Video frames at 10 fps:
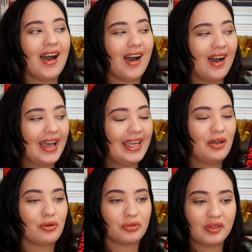I
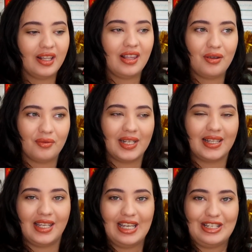
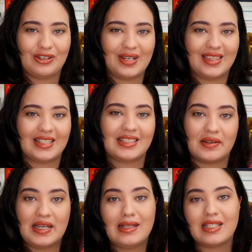really enjoyed this. So
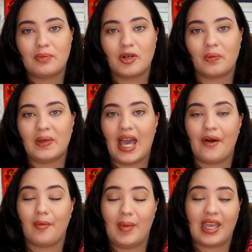in this book we
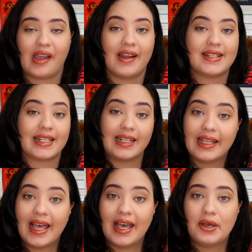have our main character
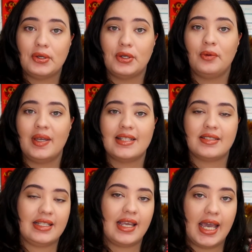Claire, who is
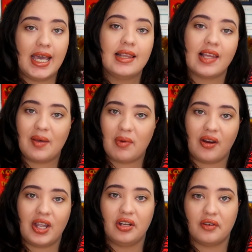the head
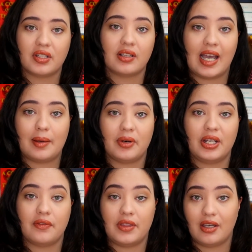librarian of the
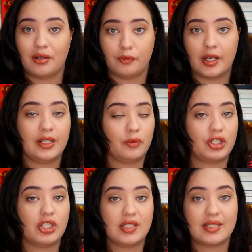Library of the Unwritten,
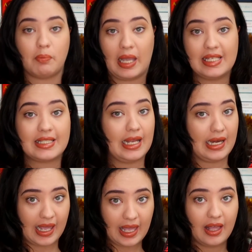which is based
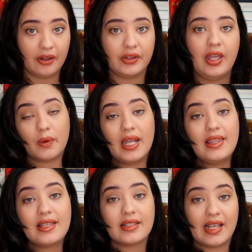in hell. So in
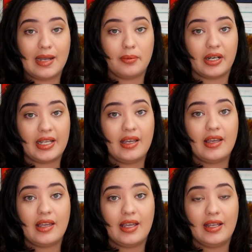this library
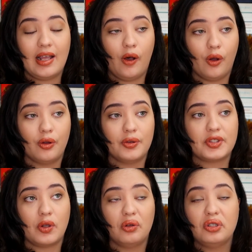it
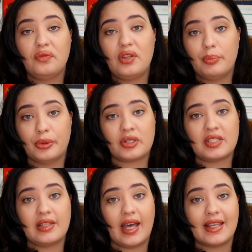holds all of the books
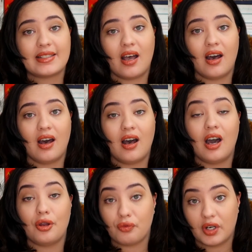that are
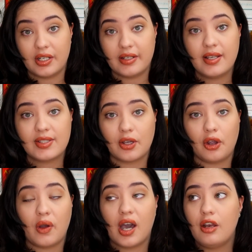unwritten,
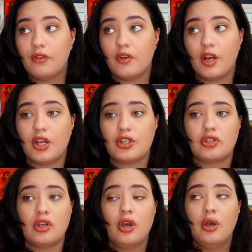so unfinished